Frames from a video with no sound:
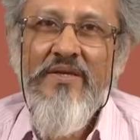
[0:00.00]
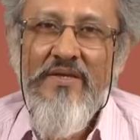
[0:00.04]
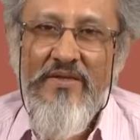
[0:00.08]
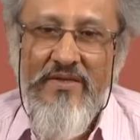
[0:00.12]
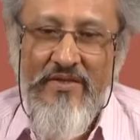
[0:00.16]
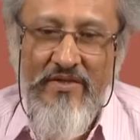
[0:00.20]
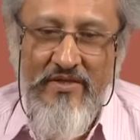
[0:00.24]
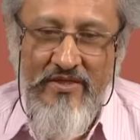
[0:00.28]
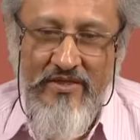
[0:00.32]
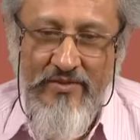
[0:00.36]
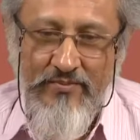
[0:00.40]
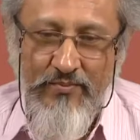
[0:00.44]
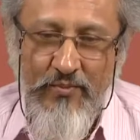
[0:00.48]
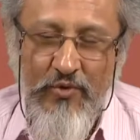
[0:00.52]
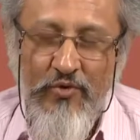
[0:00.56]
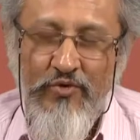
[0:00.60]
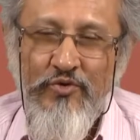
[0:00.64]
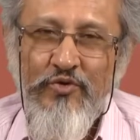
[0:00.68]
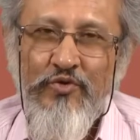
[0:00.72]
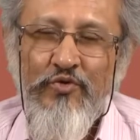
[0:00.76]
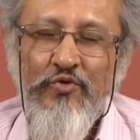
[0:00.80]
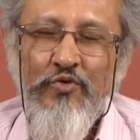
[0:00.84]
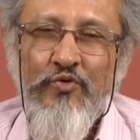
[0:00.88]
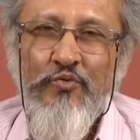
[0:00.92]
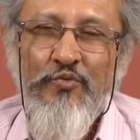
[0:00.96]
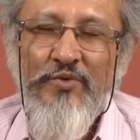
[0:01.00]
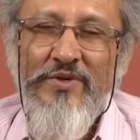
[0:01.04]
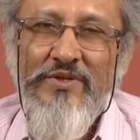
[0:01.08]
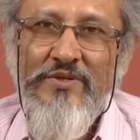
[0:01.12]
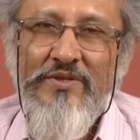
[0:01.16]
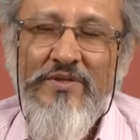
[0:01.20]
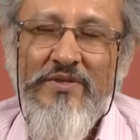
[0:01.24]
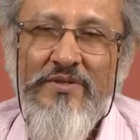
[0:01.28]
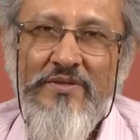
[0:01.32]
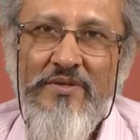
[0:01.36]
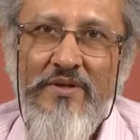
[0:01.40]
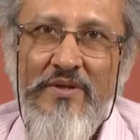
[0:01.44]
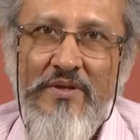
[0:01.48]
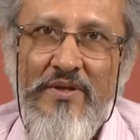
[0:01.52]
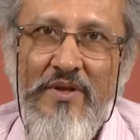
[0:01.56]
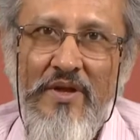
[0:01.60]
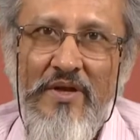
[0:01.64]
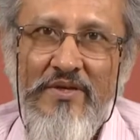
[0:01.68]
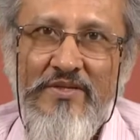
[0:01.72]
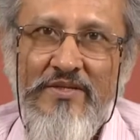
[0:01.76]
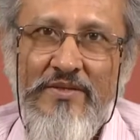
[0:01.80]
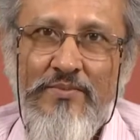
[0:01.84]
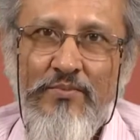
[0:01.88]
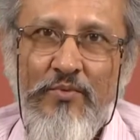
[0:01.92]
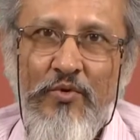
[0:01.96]
in this module, which is the
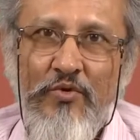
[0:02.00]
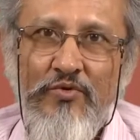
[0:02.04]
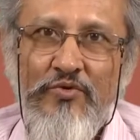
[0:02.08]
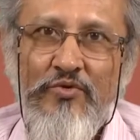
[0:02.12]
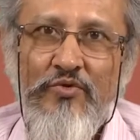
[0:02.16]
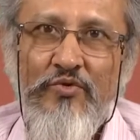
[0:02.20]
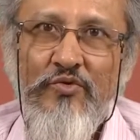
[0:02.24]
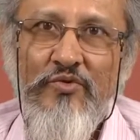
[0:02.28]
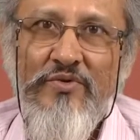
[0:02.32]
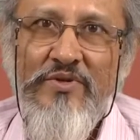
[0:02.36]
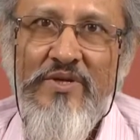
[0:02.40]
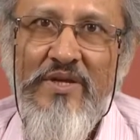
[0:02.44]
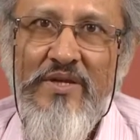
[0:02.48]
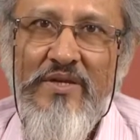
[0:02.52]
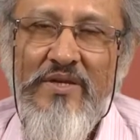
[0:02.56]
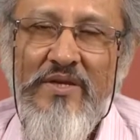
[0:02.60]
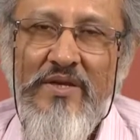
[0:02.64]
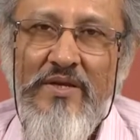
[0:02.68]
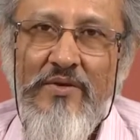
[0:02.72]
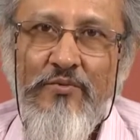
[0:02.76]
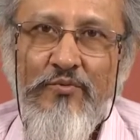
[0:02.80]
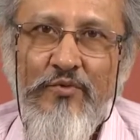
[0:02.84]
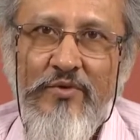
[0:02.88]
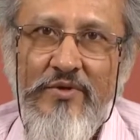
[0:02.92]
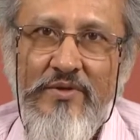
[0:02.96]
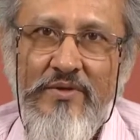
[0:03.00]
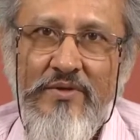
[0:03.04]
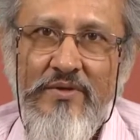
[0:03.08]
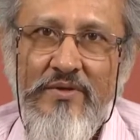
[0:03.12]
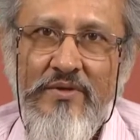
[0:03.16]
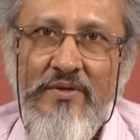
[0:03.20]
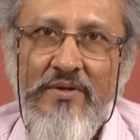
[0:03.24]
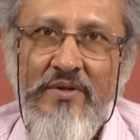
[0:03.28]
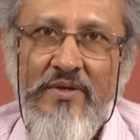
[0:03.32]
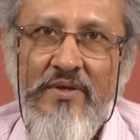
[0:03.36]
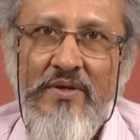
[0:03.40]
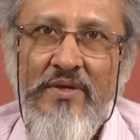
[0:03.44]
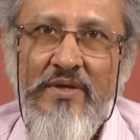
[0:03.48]
last module dealing with